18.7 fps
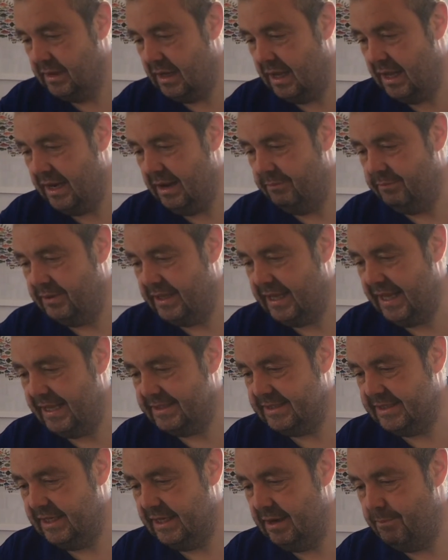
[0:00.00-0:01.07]
I'm
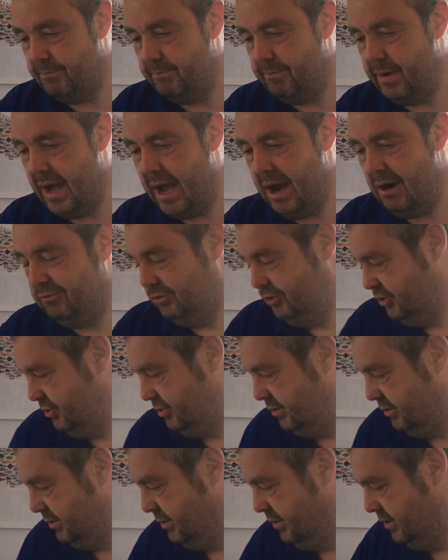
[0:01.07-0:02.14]
guessing about
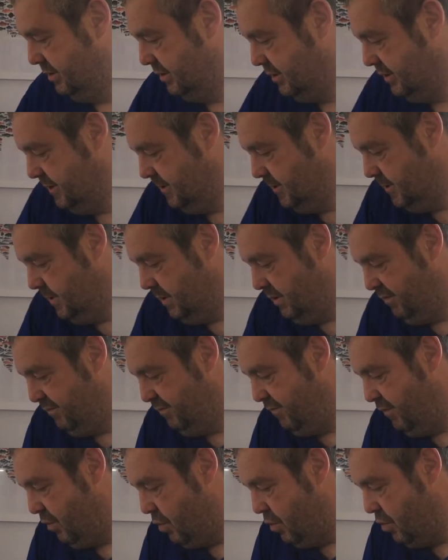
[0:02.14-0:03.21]

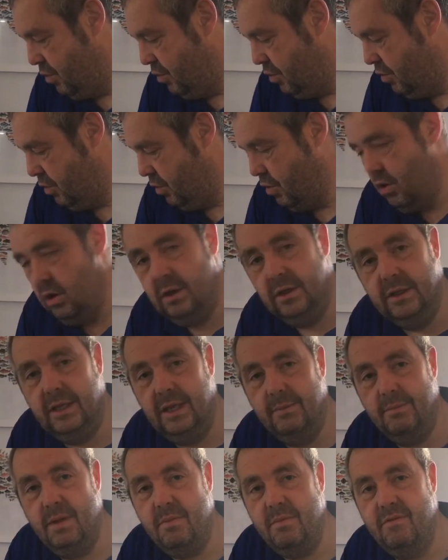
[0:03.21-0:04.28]

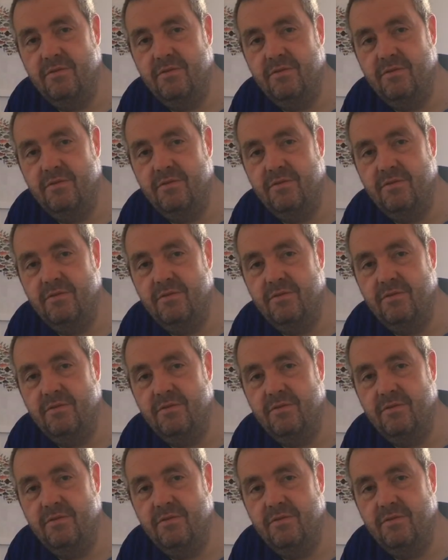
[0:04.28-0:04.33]
maybe